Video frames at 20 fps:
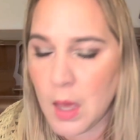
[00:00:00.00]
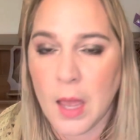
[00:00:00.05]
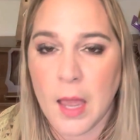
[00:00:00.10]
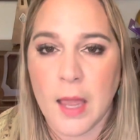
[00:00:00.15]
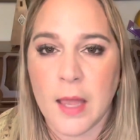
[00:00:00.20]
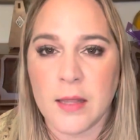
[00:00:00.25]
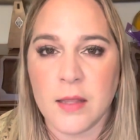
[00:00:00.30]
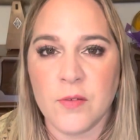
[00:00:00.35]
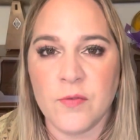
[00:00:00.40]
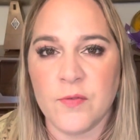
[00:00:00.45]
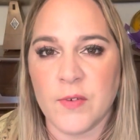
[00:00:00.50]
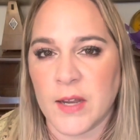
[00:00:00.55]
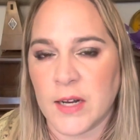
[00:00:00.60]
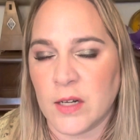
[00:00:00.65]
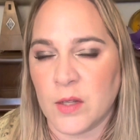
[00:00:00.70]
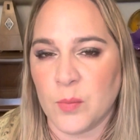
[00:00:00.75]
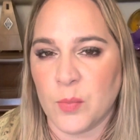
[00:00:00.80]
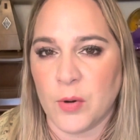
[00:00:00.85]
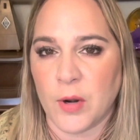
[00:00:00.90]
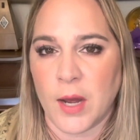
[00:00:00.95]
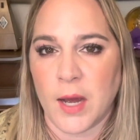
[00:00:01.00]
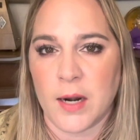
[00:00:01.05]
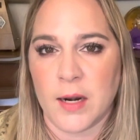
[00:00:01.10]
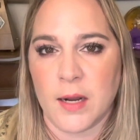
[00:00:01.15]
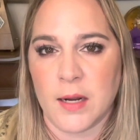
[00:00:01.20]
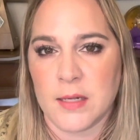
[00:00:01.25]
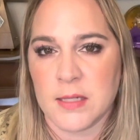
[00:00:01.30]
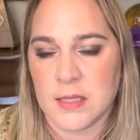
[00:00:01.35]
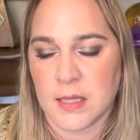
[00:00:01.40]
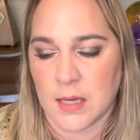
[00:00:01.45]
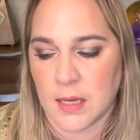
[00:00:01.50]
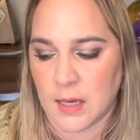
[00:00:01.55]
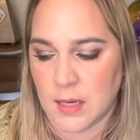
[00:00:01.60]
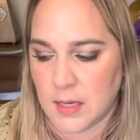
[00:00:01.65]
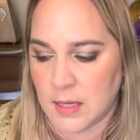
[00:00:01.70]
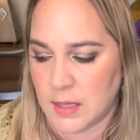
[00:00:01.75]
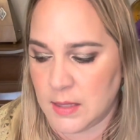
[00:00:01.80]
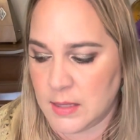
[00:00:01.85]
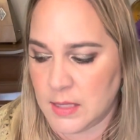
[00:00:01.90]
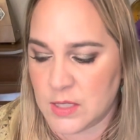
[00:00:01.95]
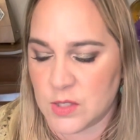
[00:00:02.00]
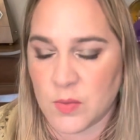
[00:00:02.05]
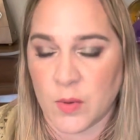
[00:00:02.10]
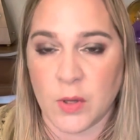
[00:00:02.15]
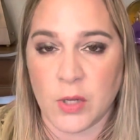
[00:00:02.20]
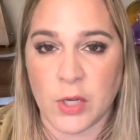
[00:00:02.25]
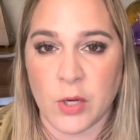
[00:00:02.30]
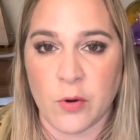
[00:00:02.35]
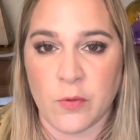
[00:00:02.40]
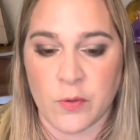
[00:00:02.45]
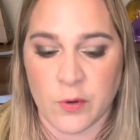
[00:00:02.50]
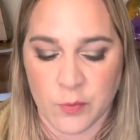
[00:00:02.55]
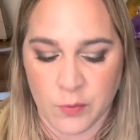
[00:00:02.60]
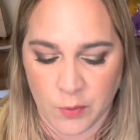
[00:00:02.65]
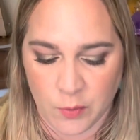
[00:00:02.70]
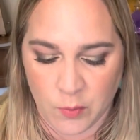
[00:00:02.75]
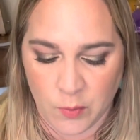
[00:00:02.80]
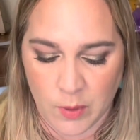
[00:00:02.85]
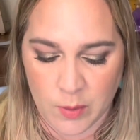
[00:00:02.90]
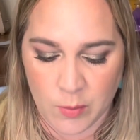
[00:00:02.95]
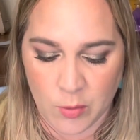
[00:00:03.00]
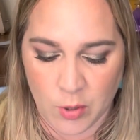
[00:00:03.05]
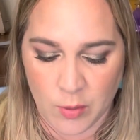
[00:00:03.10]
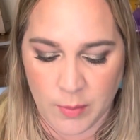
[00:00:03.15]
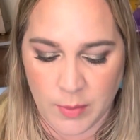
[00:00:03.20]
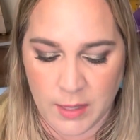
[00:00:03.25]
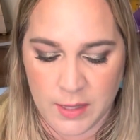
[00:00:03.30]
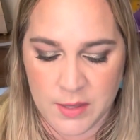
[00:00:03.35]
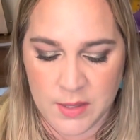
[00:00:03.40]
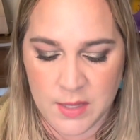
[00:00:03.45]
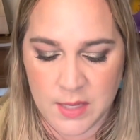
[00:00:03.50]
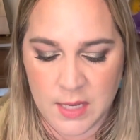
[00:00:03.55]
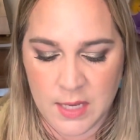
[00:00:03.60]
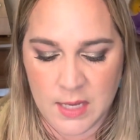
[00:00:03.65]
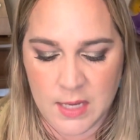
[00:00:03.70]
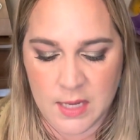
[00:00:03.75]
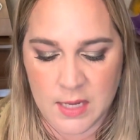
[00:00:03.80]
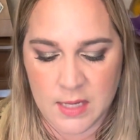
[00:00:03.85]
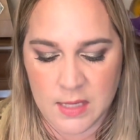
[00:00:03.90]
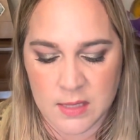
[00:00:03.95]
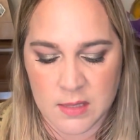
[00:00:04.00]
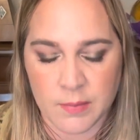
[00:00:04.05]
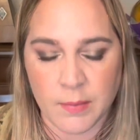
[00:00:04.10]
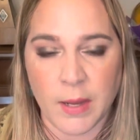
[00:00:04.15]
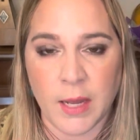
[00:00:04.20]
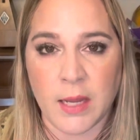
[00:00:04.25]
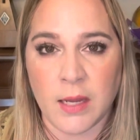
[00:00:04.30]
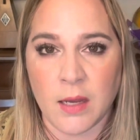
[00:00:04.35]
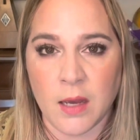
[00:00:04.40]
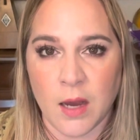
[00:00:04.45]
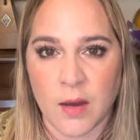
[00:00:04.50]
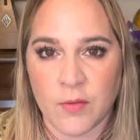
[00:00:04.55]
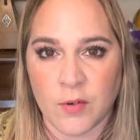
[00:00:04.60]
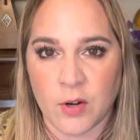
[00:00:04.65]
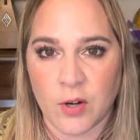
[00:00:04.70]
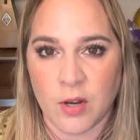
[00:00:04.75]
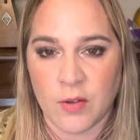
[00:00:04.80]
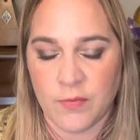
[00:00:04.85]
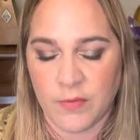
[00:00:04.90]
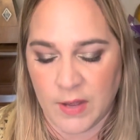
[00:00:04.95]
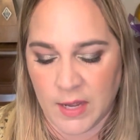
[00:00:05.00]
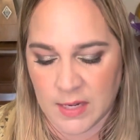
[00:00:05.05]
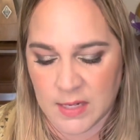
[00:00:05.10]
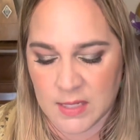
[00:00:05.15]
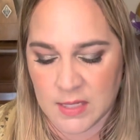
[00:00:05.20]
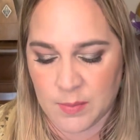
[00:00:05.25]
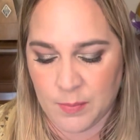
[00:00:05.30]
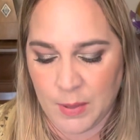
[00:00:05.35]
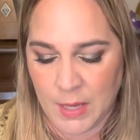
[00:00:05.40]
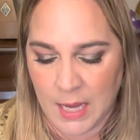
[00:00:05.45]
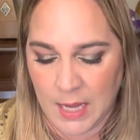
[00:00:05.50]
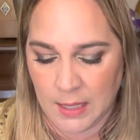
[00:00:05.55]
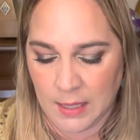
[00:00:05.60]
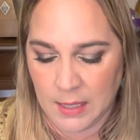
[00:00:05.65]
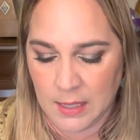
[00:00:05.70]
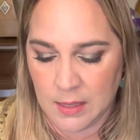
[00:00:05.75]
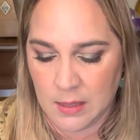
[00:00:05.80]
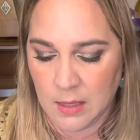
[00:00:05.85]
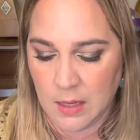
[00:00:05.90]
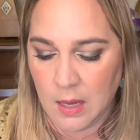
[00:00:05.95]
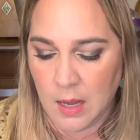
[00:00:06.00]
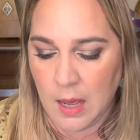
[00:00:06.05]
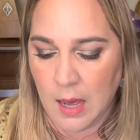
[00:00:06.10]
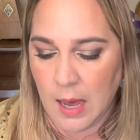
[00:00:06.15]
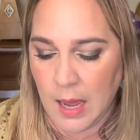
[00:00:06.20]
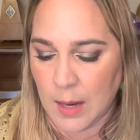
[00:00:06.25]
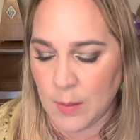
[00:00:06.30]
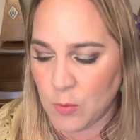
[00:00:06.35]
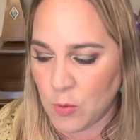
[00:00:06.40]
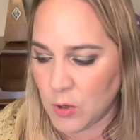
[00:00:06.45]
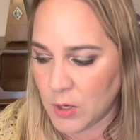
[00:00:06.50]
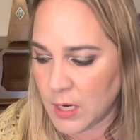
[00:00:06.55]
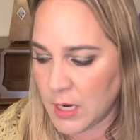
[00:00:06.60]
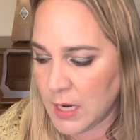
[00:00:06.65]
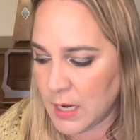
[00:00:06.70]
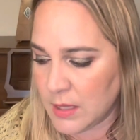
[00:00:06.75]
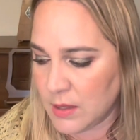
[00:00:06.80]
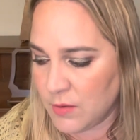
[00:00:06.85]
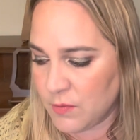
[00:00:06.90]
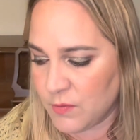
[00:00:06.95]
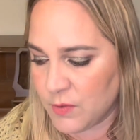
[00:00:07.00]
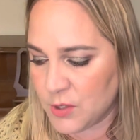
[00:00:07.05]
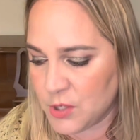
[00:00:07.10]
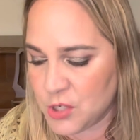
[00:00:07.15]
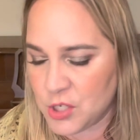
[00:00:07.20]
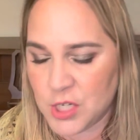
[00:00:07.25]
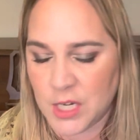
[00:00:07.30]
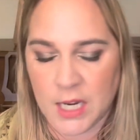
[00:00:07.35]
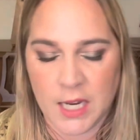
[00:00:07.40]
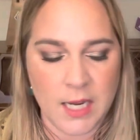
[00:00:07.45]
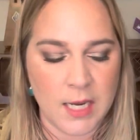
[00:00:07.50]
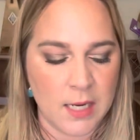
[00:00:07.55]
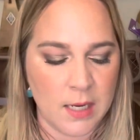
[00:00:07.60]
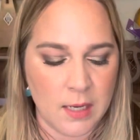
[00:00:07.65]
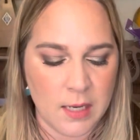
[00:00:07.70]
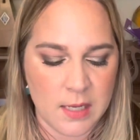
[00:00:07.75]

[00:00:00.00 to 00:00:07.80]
And the final product that's rolling over for 1 more month is my Cover FX palette. I'm working on the first shade.